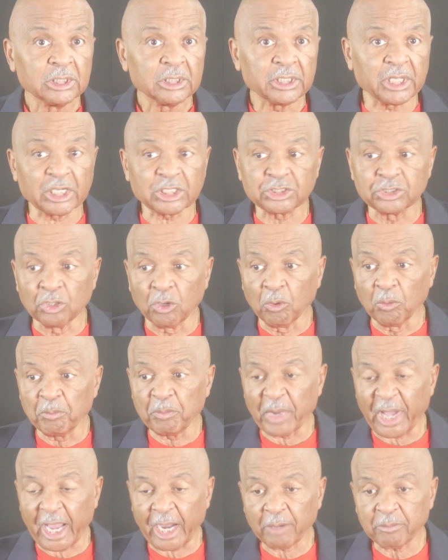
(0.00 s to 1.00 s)
There's no
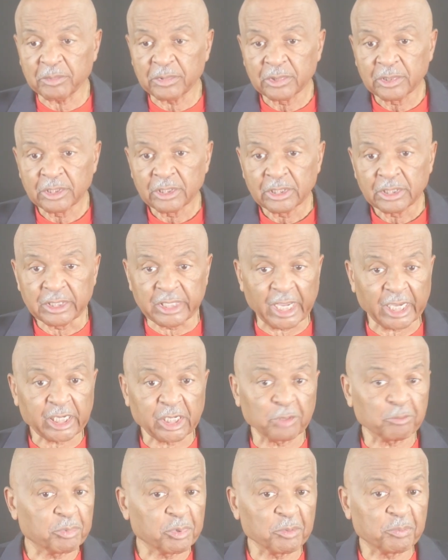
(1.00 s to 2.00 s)
map that
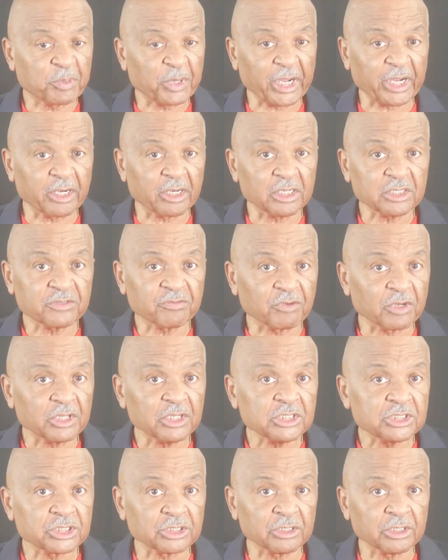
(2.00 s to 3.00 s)
can prepare us for
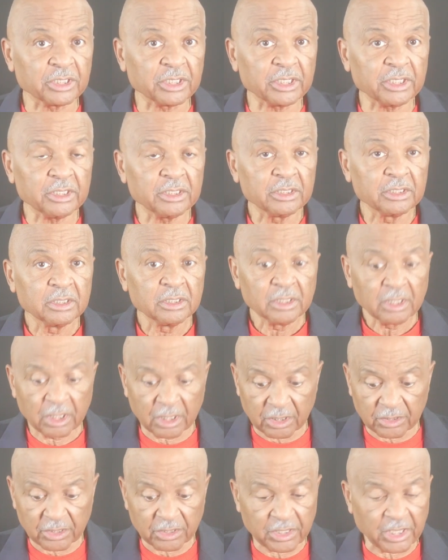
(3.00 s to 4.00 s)
the journey
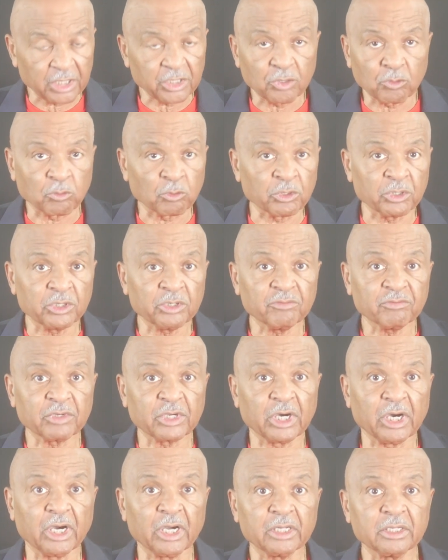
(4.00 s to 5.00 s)
other than the Word of
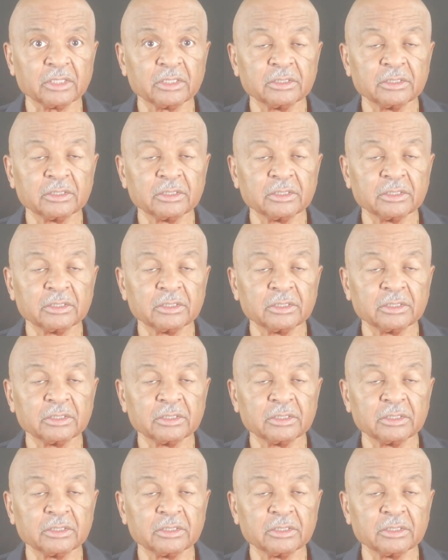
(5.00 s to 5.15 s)
God.